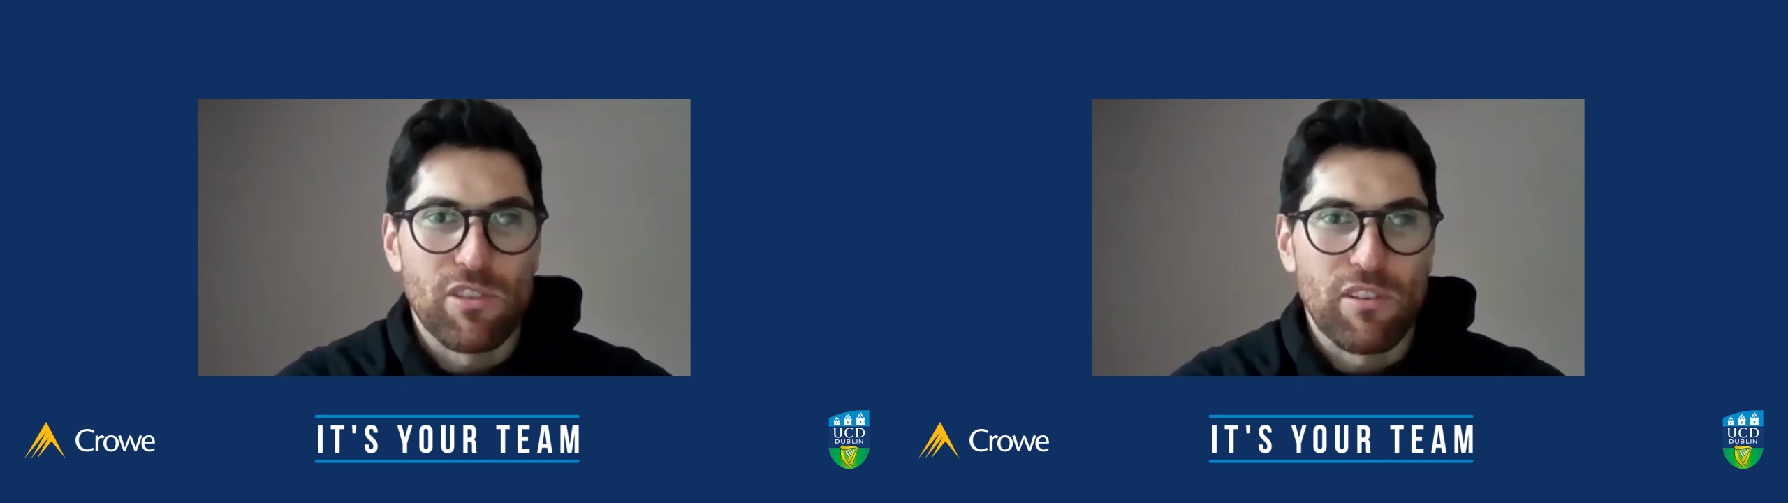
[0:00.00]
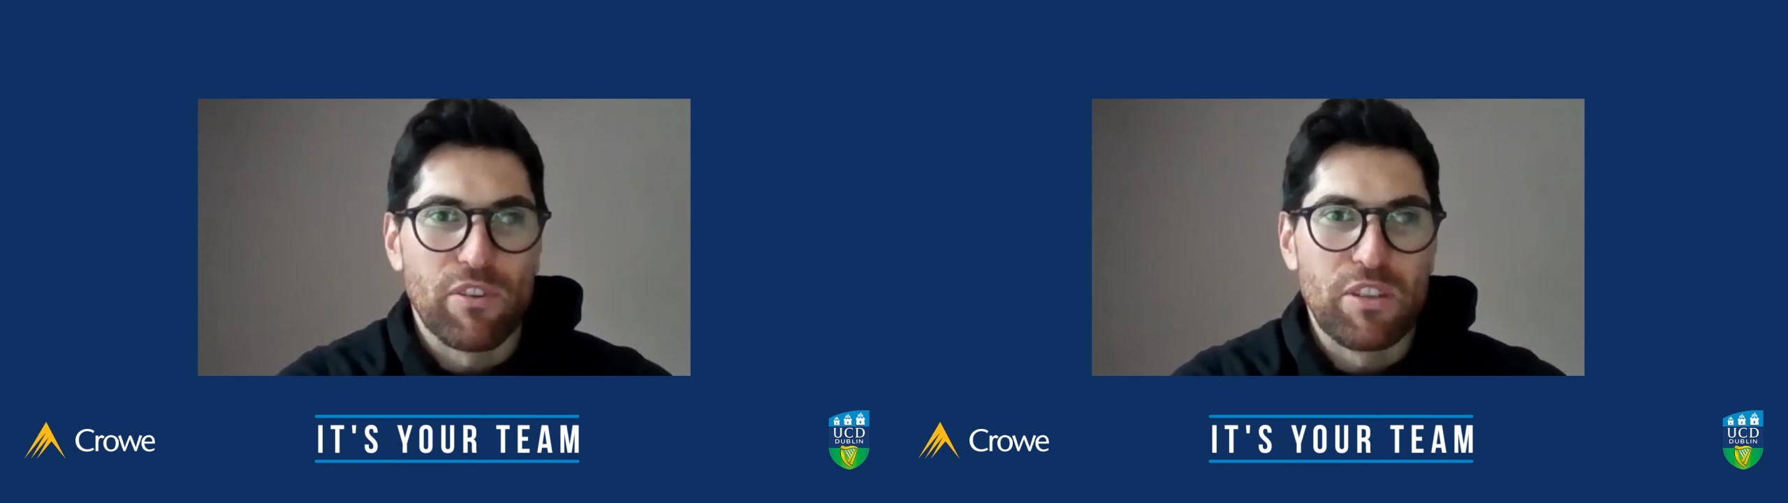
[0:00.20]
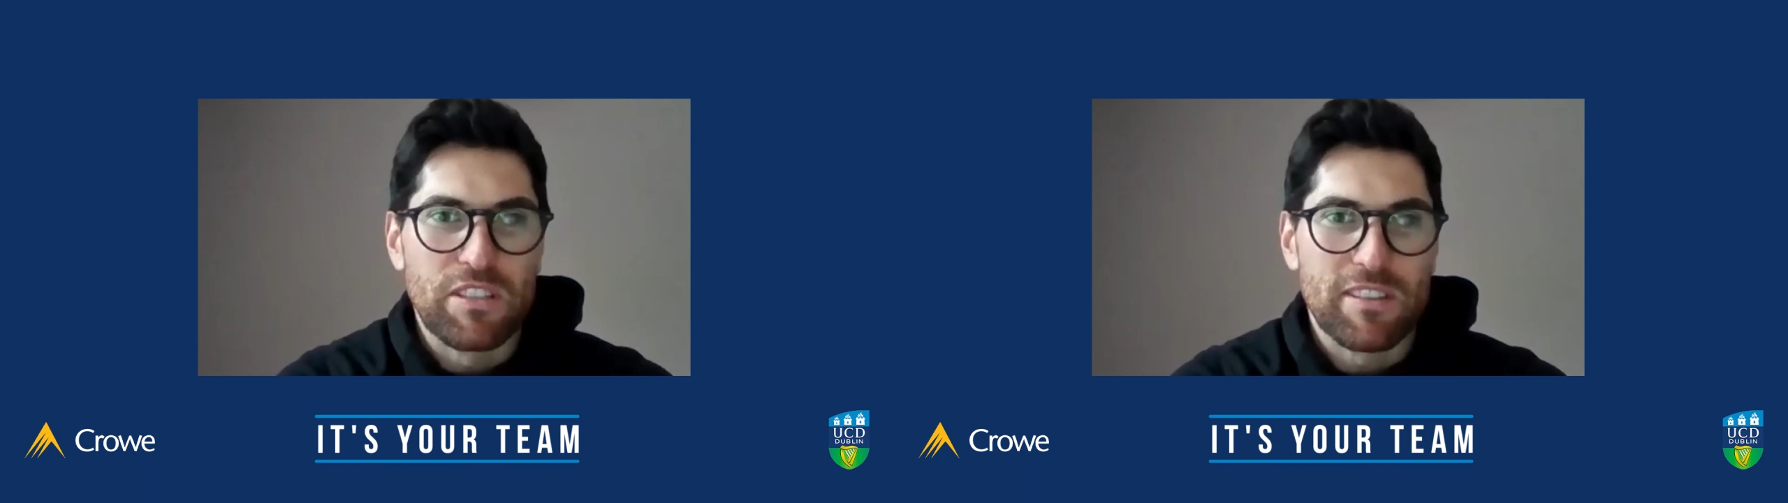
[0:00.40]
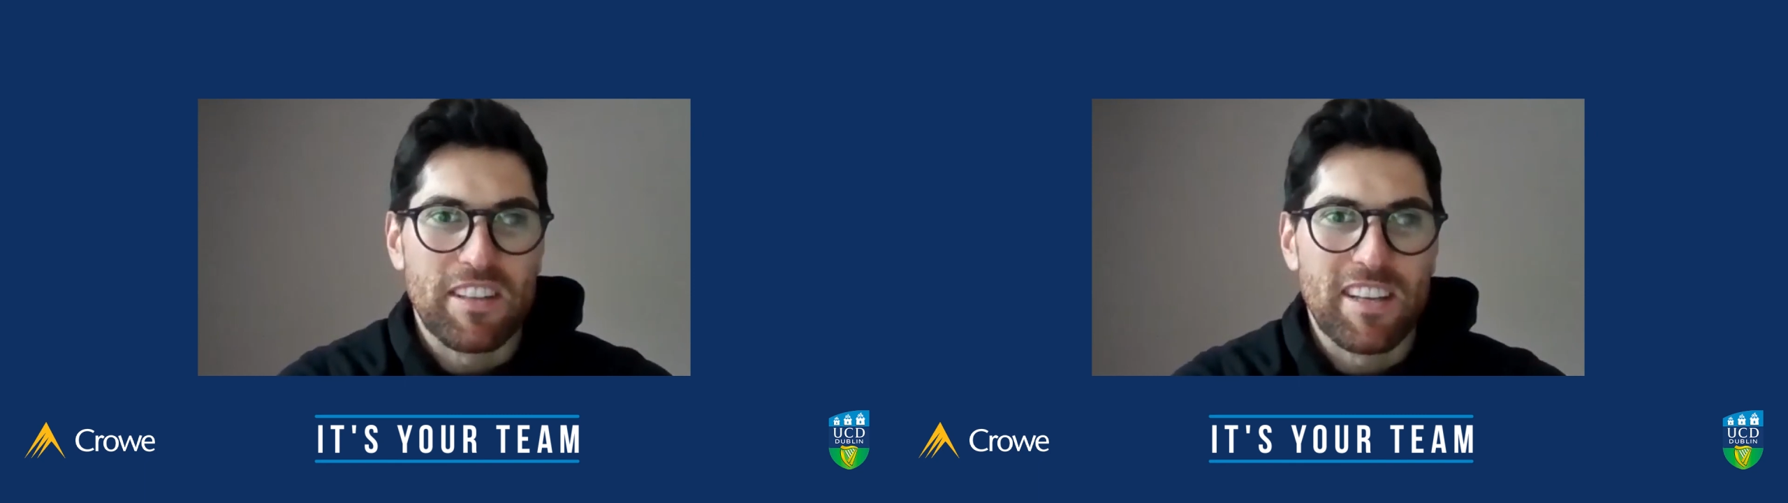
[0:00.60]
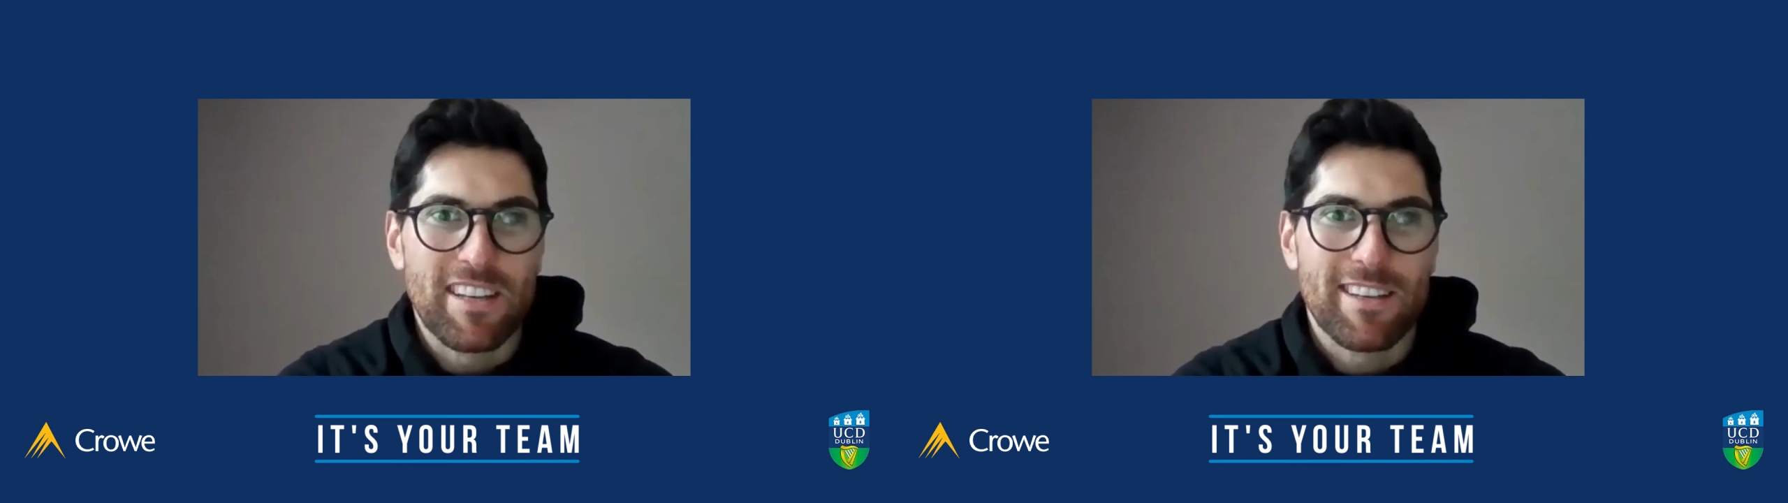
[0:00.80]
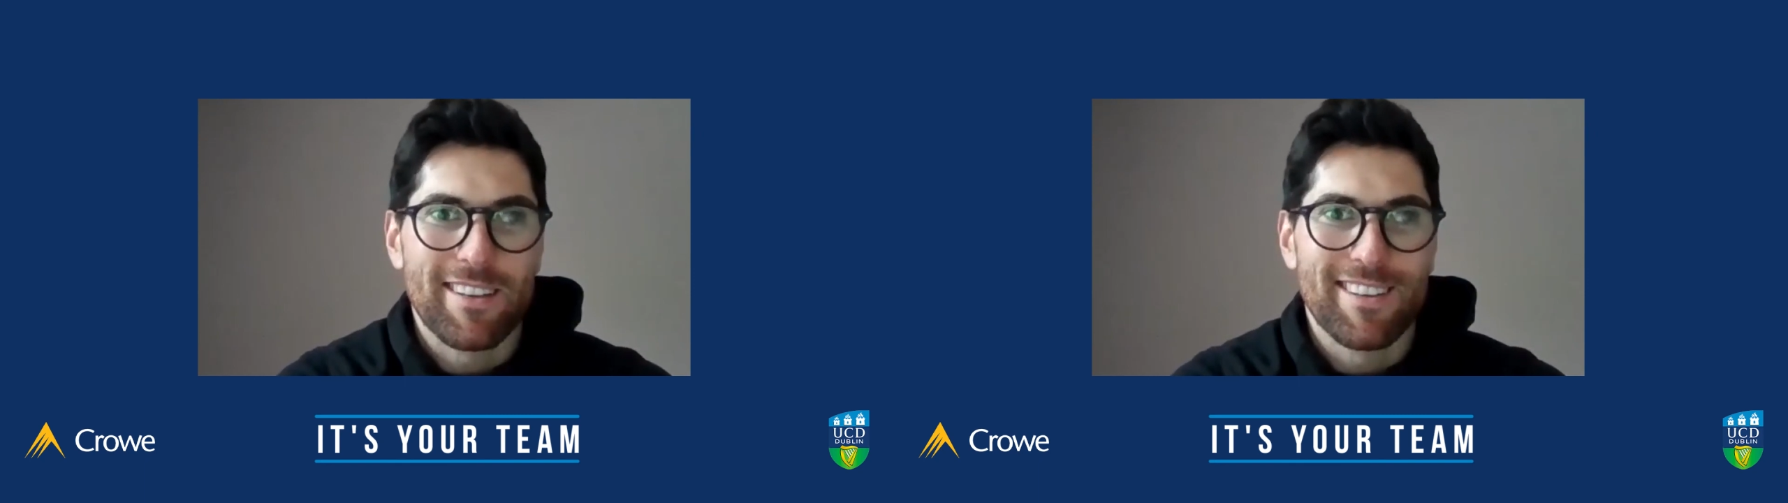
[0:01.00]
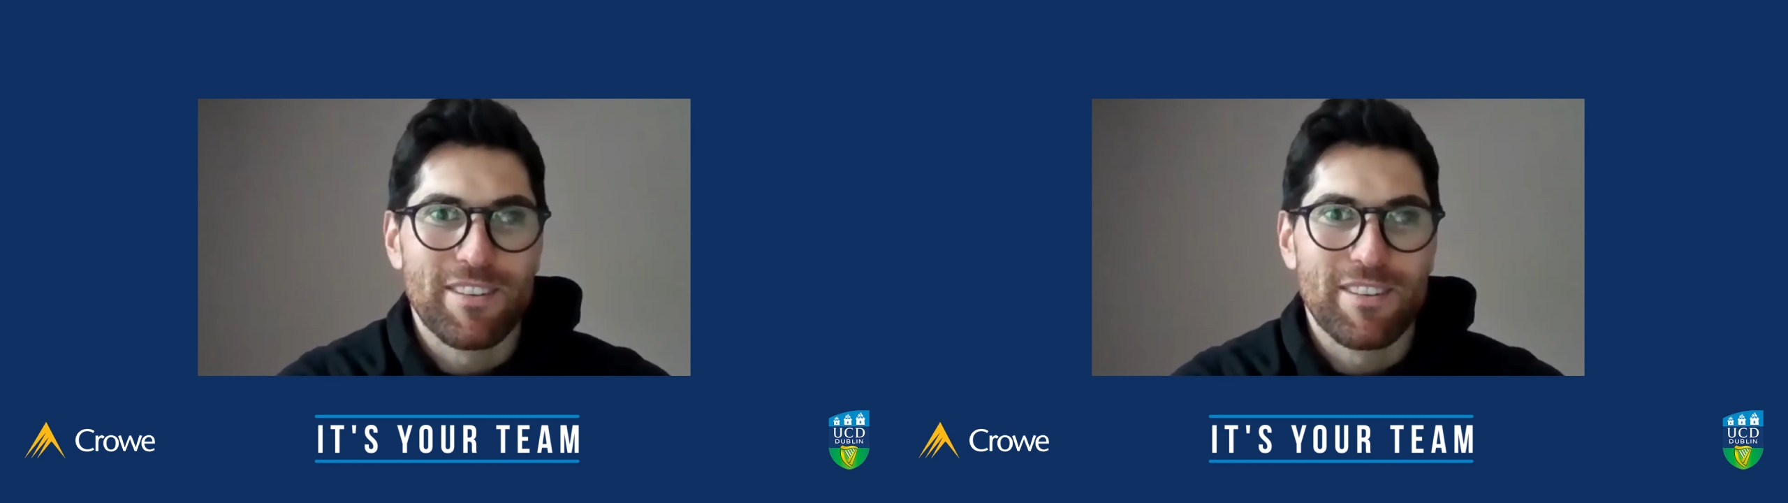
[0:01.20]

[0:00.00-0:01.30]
sort of funny to think,